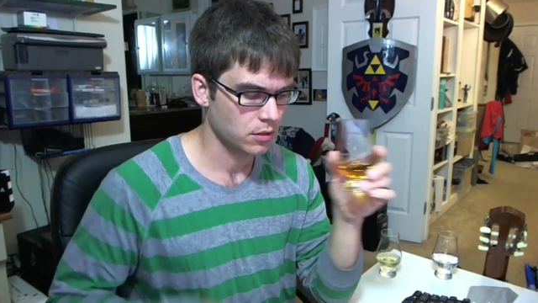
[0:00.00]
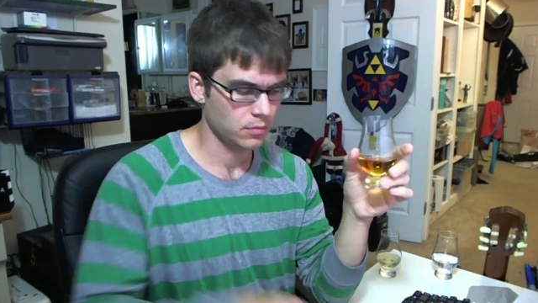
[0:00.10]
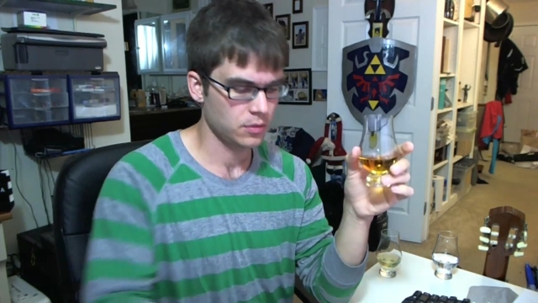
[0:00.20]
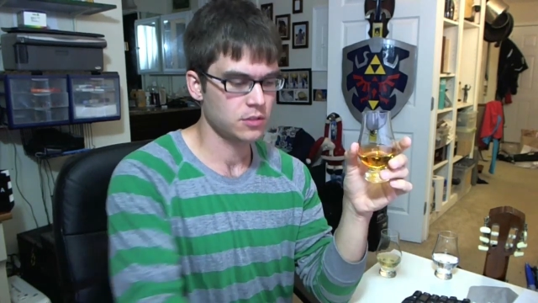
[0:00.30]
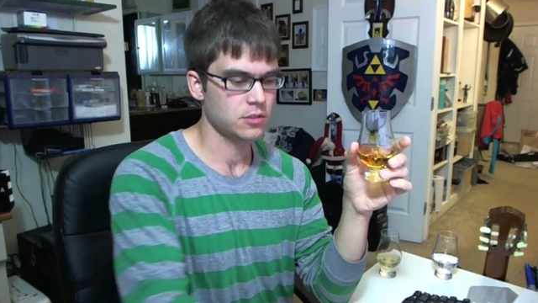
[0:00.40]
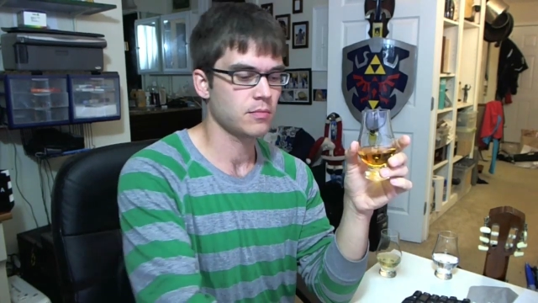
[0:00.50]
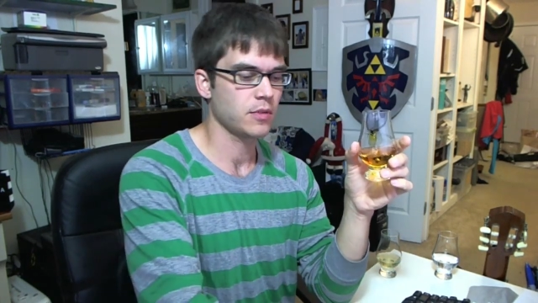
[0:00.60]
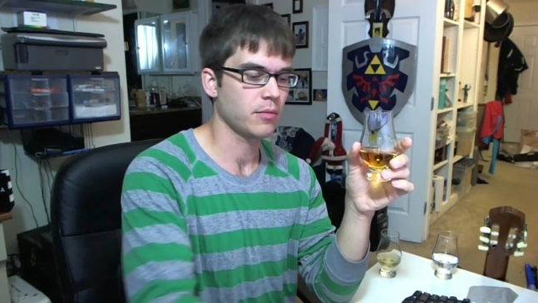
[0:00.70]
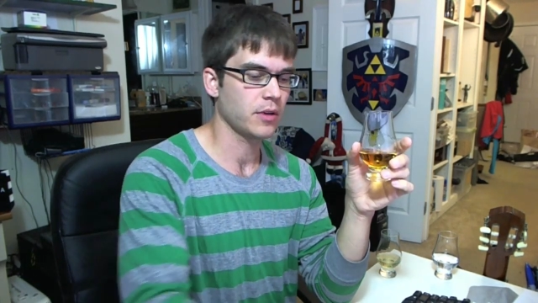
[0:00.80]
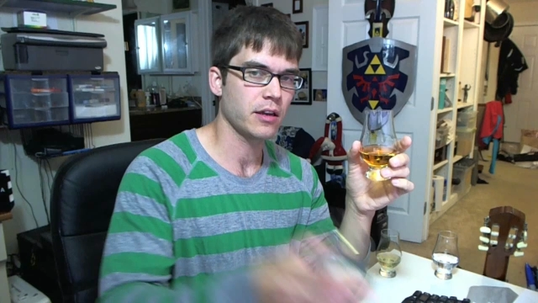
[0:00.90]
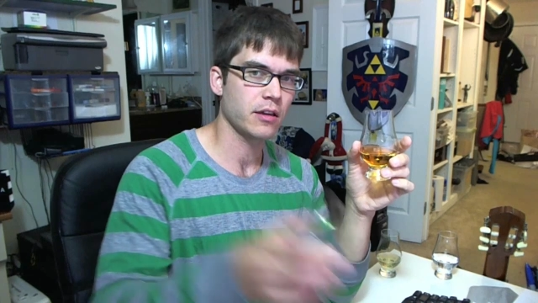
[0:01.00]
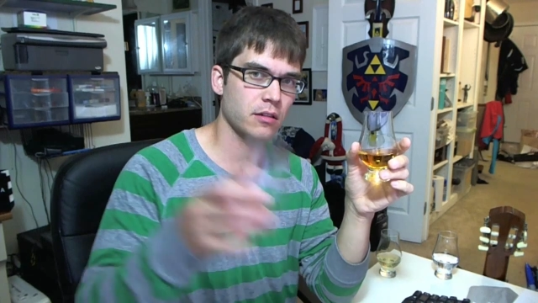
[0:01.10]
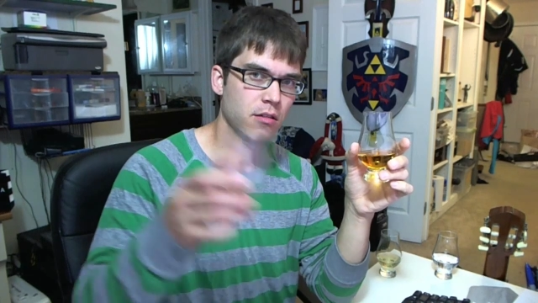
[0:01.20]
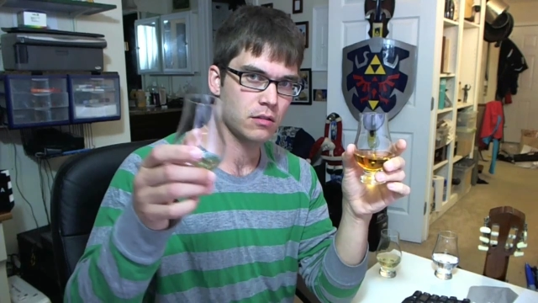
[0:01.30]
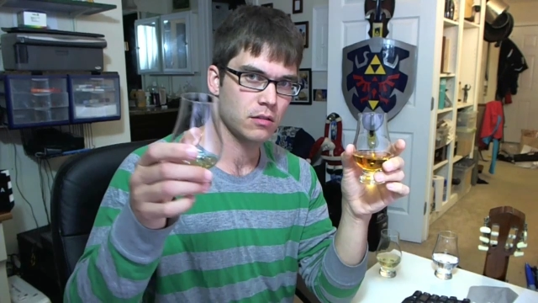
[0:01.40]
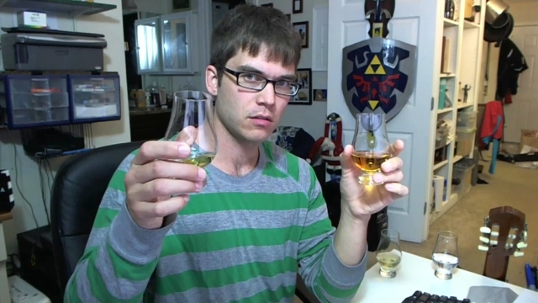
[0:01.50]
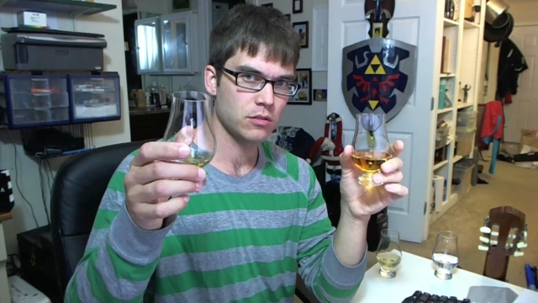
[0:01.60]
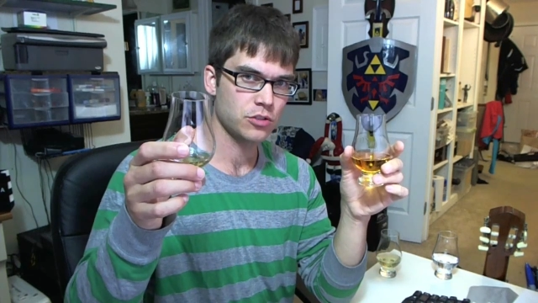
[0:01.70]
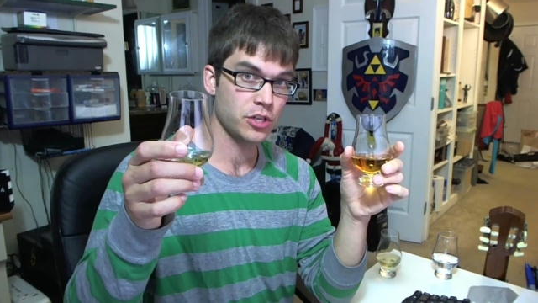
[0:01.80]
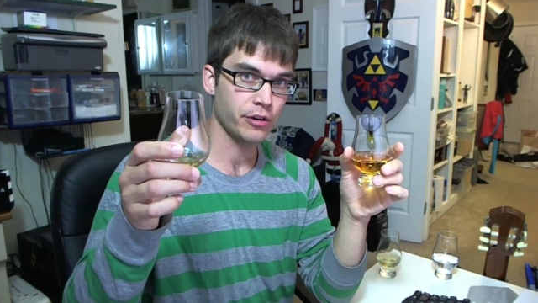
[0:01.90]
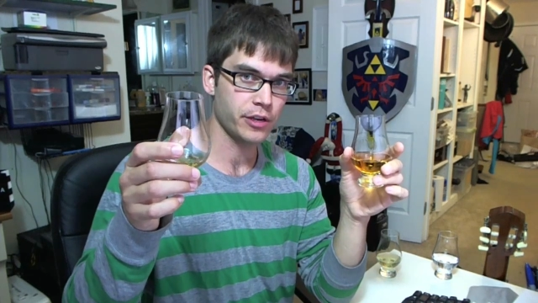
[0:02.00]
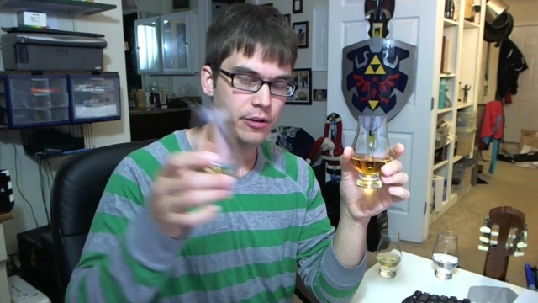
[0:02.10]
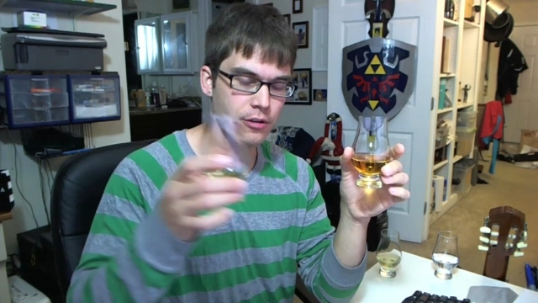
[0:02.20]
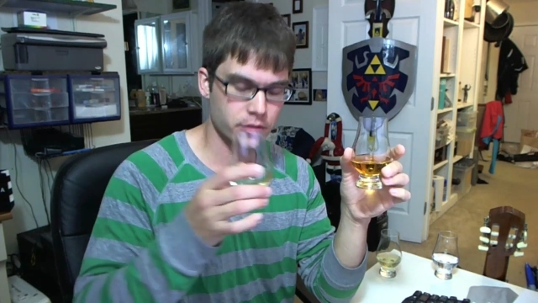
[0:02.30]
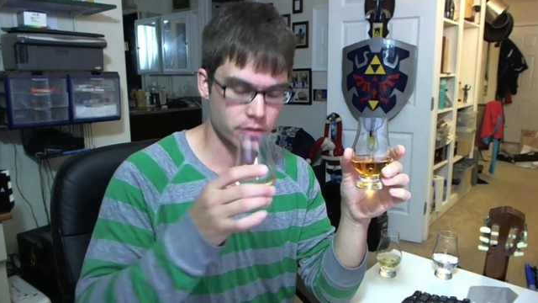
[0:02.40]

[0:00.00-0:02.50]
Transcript: You smell my sherry here.